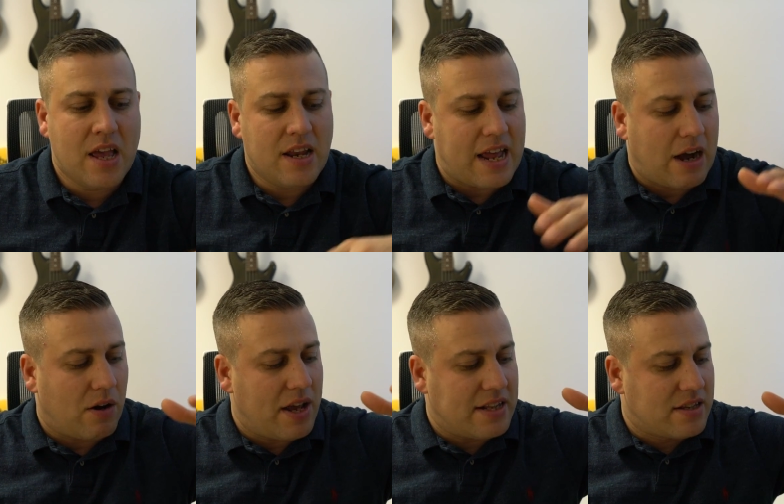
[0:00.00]

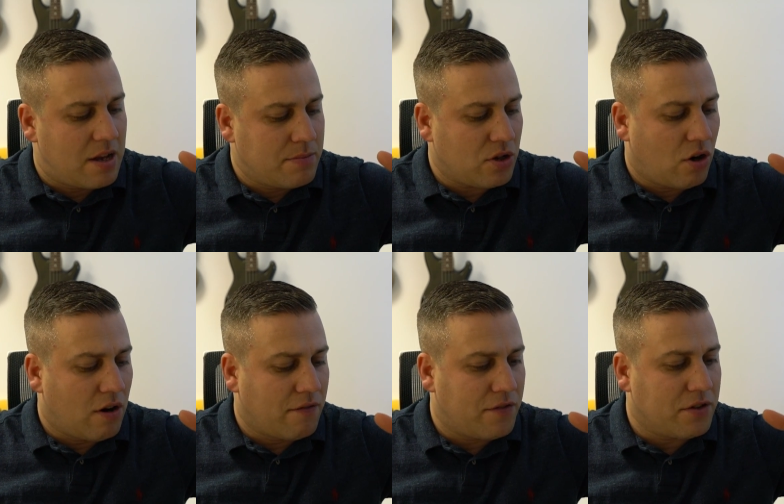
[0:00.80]
Now, in terms
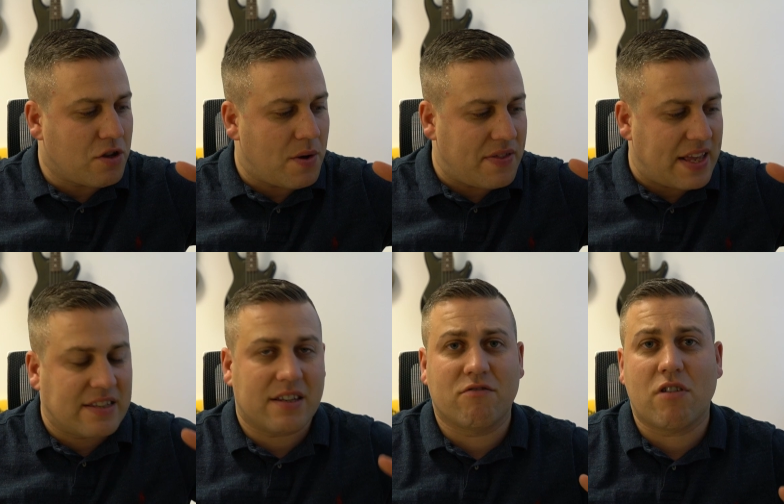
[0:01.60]
of doing
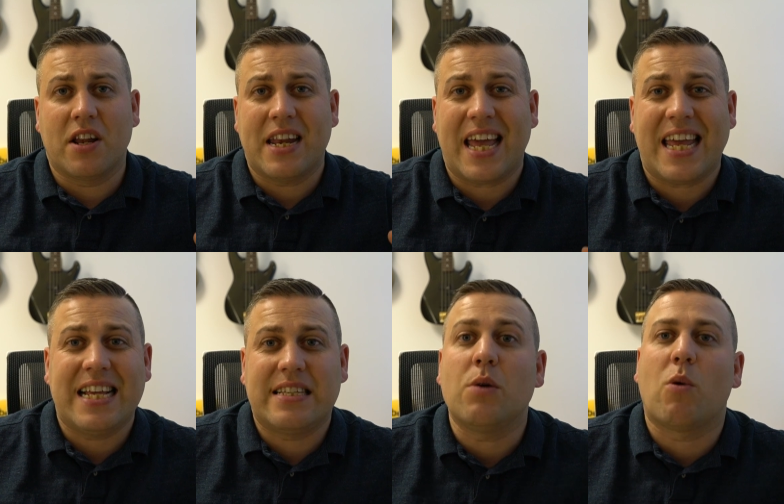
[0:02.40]
this an
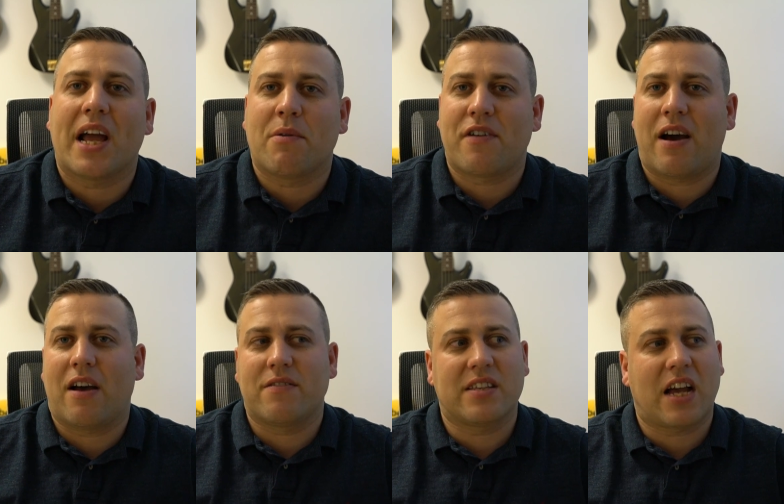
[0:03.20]
easy way without
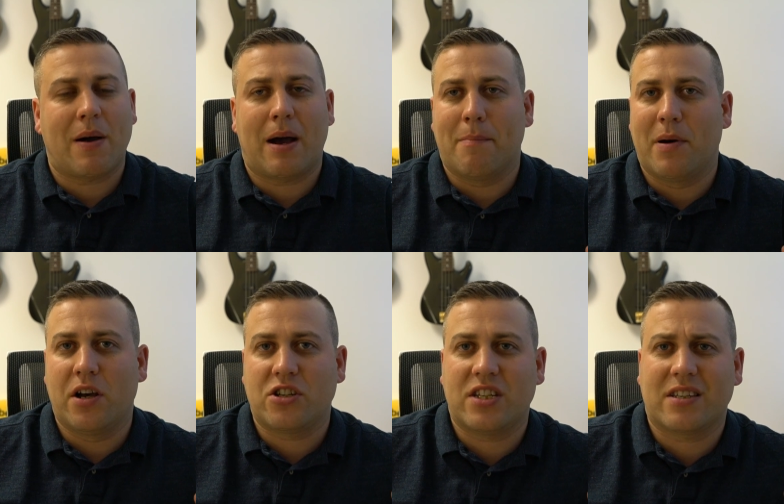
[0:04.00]
having to go out and
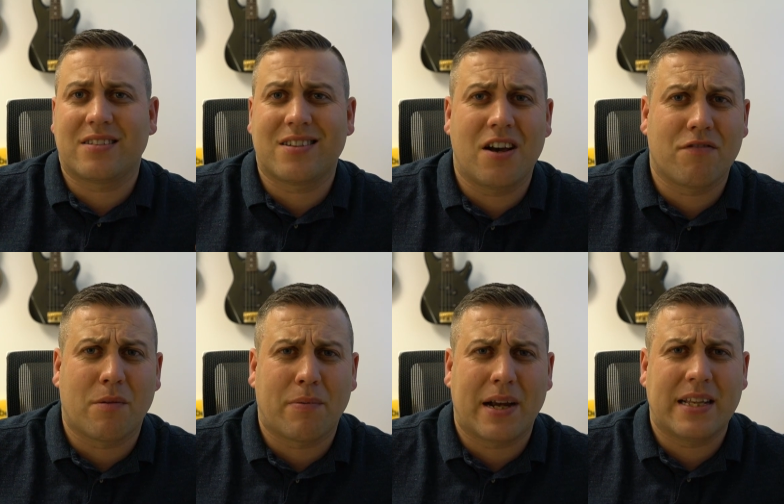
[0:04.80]
purchase a server
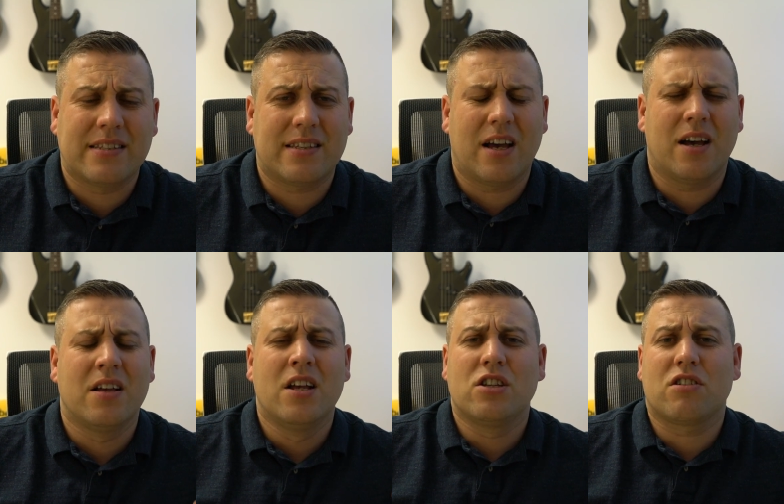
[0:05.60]
operating, uh,
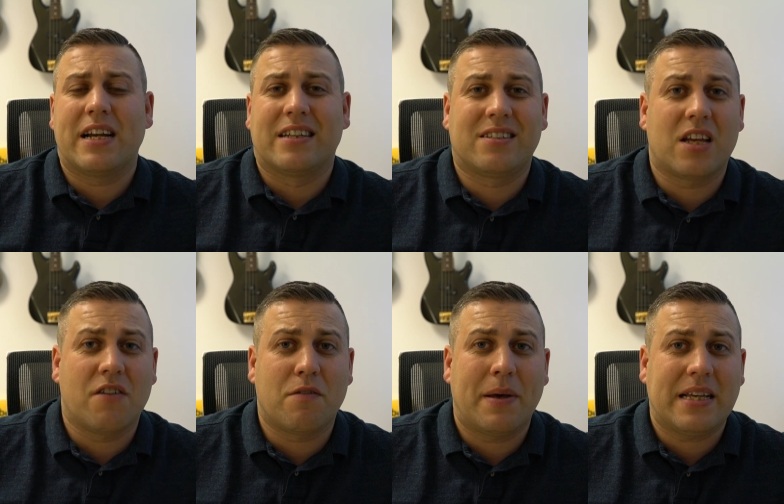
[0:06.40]
sorry, a
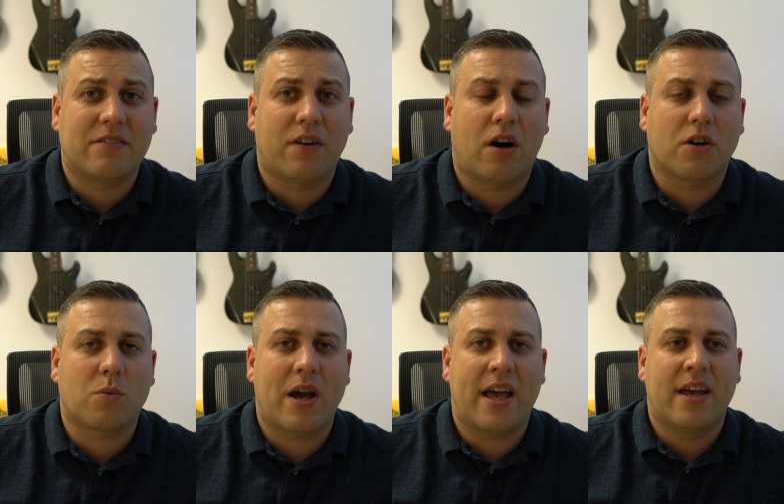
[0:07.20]
server piece of
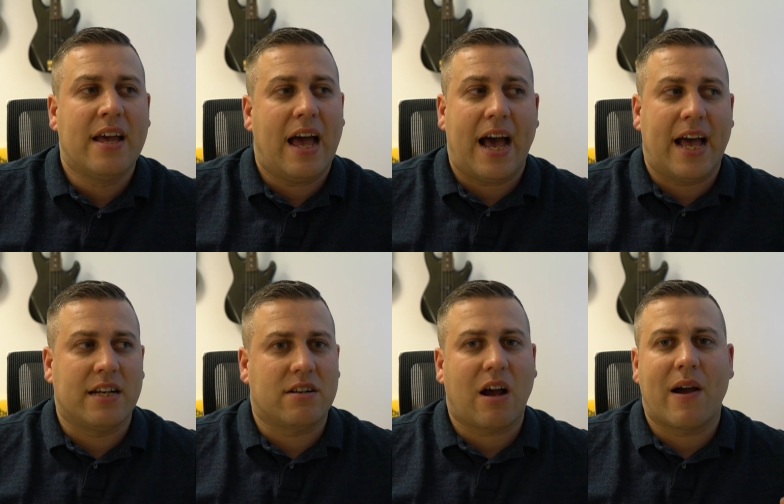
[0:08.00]
hardware
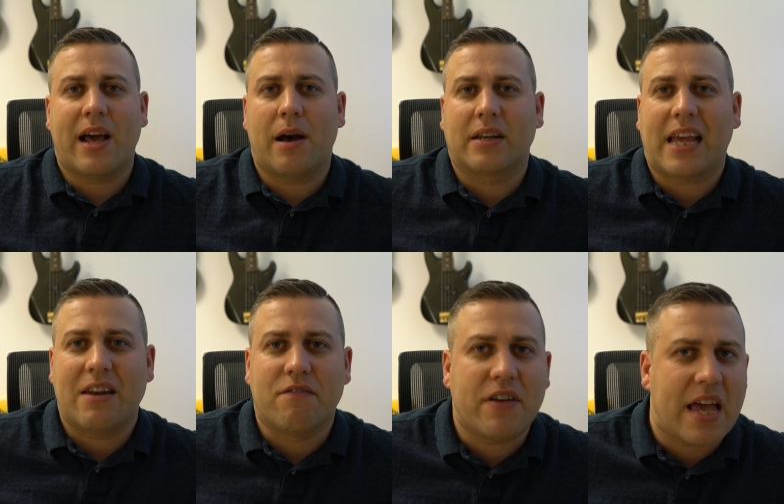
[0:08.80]
and going out and
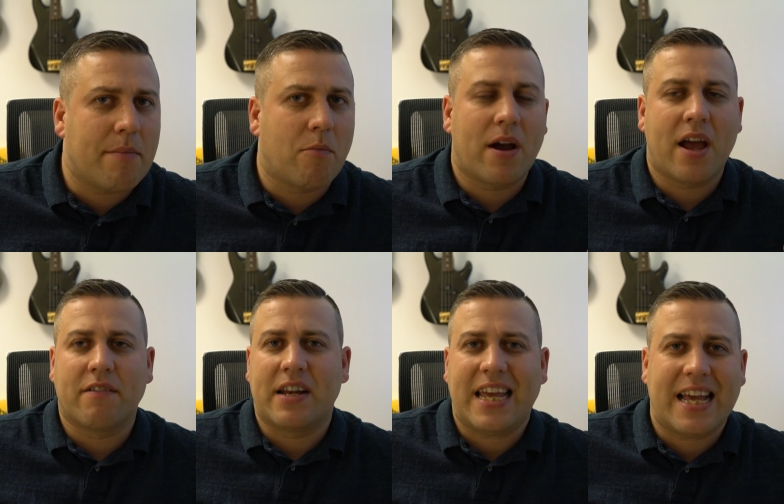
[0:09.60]
getting VMware
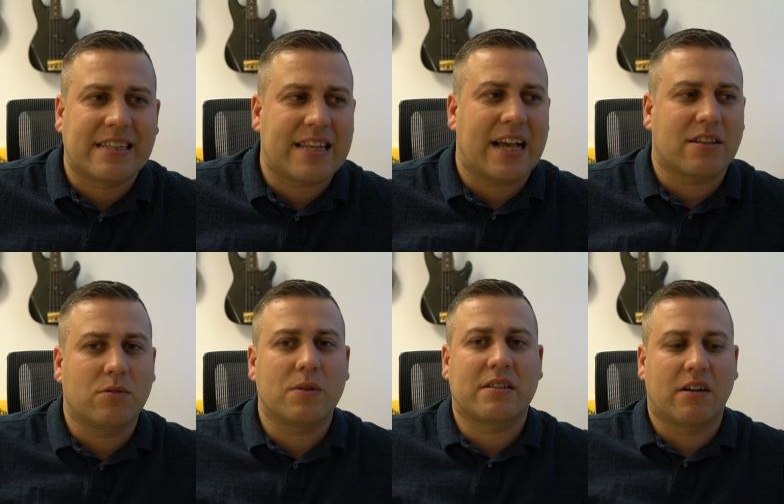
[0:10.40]
and ESX and
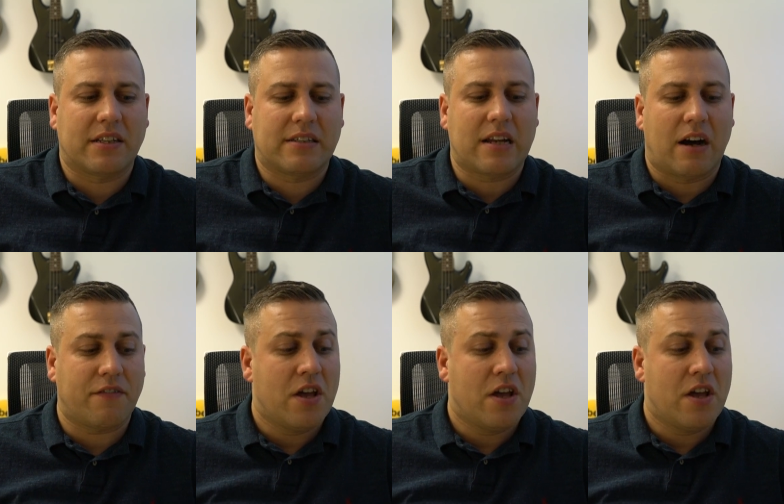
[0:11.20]
all this kind of stuff,